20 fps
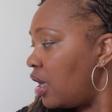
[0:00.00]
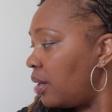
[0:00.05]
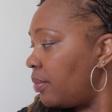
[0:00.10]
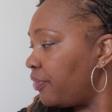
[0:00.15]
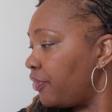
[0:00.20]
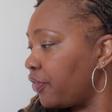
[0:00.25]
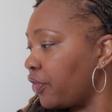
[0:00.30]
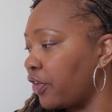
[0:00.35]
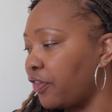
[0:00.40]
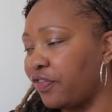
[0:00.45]

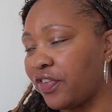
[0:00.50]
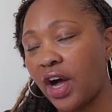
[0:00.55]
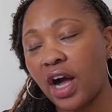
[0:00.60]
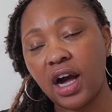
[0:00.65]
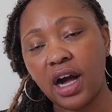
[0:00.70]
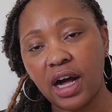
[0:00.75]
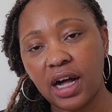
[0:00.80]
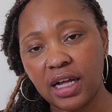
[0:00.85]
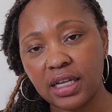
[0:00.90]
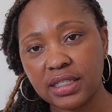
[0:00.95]
for
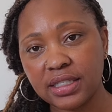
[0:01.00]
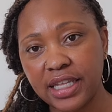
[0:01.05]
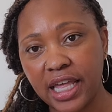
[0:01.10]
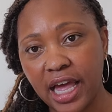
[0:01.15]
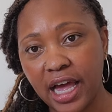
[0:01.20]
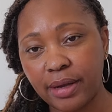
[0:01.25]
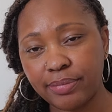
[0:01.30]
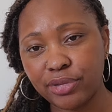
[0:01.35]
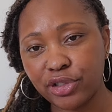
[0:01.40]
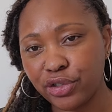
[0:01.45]
Fajas that
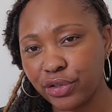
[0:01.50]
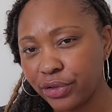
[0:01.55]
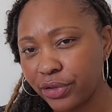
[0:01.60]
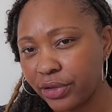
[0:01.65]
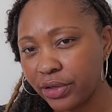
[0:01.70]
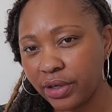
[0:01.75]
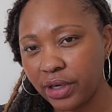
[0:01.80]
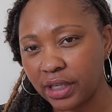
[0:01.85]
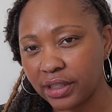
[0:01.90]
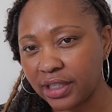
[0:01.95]
I'm
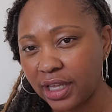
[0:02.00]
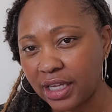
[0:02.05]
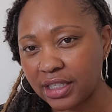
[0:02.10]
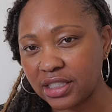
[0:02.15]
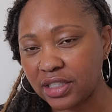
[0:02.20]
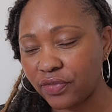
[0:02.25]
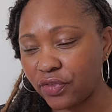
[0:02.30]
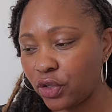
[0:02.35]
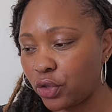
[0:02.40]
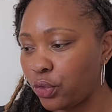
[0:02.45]
sure lots
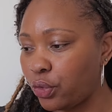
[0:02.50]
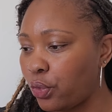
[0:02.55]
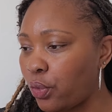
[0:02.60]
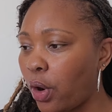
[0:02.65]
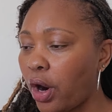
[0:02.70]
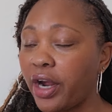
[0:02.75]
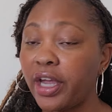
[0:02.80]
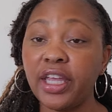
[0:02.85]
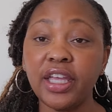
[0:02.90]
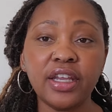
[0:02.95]
of you who
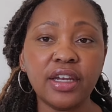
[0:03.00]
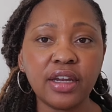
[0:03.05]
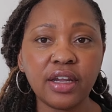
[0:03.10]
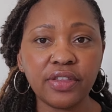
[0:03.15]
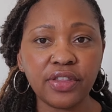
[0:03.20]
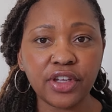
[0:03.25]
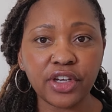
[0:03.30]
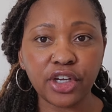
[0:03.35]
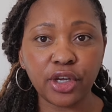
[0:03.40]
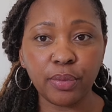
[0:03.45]
are
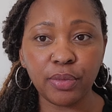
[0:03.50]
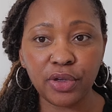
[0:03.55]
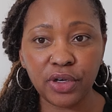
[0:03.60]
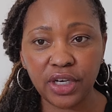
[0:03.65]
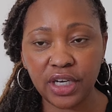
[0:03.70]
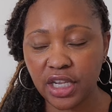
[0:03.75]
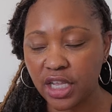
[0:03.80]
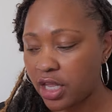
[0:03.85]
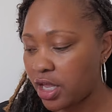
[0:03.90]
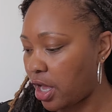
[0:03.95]
in the
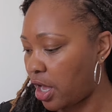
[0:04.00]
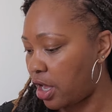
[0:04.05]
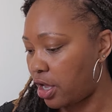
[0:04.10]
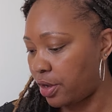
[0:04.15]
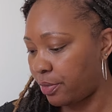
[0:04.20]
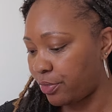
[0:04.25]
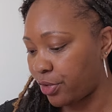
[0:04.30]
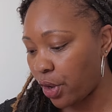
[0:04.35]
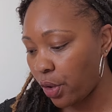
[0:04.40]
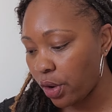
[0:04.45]
community
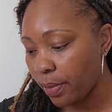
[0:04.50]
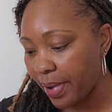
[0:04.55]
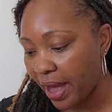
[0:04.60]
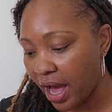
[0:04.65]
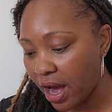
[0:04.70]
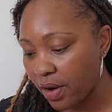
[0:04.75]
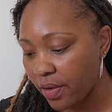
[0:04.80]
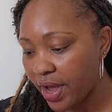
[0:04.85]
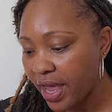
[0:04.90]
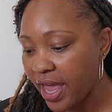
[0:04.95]
know
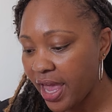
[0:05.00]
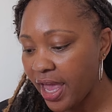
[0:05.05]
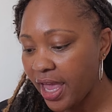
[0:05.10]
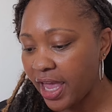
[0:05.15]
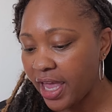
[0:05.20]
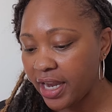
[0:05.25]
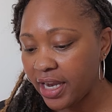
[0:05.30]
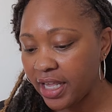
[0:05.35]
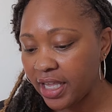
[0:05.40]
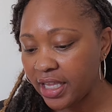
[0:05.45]
about.
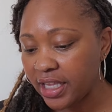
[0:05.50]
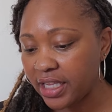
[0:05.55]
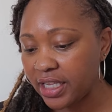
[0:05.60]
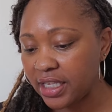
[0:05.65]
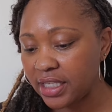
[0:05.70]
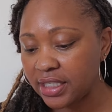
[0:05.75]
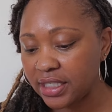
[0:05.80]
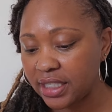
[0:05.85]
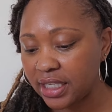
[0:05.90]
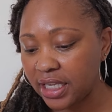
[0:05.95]
And it
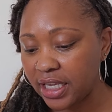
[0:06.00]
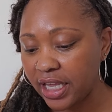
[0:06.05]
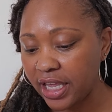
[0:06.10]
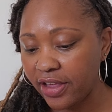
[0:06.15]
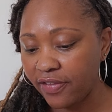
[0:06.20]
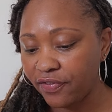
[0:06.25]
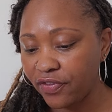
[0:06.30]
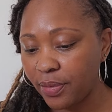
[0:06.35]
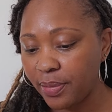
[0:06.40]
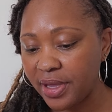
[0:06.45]
is the
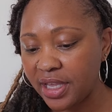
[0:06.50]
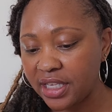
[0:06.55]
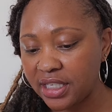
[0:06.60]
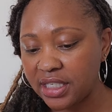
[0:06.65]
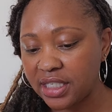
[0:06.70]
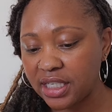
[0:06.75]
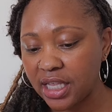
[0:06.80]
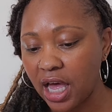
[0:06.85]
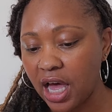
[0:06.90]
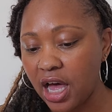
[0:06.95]

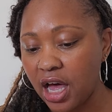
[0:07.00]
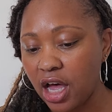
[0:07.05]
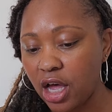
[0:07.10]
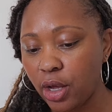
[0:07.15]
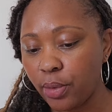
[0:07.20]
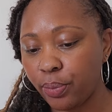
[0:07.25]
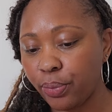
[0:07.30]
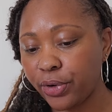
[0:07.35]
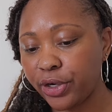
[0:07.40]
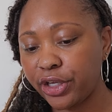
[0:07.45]
infamous
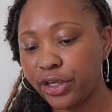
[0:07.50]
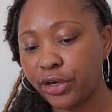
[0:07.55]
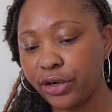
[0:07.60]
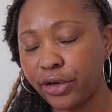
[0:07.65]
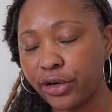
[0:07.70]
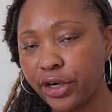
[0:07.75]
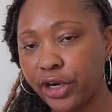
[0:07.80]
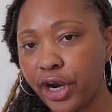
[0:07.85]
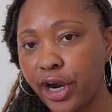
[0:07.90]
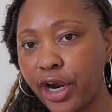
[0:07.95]
Pretty
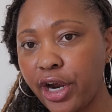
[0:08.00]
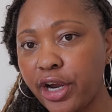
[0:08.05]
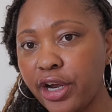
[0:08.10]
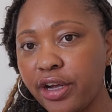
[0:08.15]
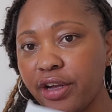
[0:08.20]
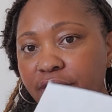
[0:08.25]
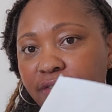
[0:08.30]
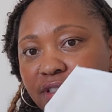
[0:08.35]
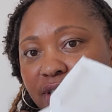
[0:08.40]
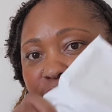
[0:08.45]
Girl
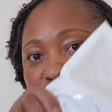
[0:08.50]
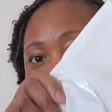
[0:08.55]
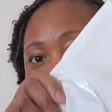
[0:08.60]
Curves.